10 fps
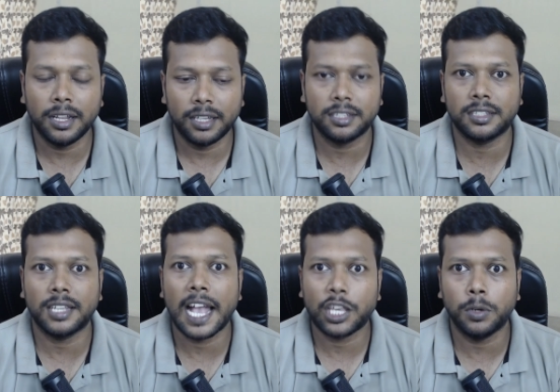this is
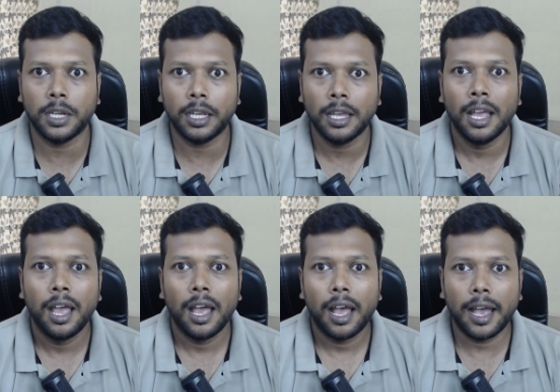actually
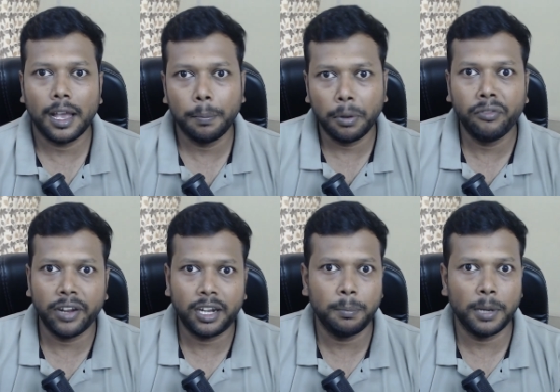a
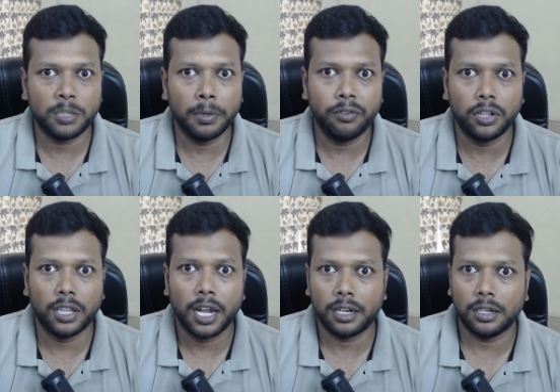perfect replacement for
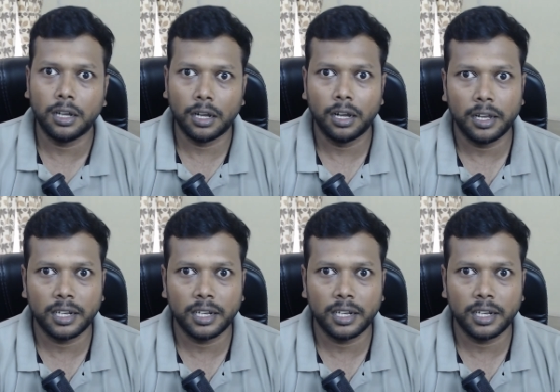that uh,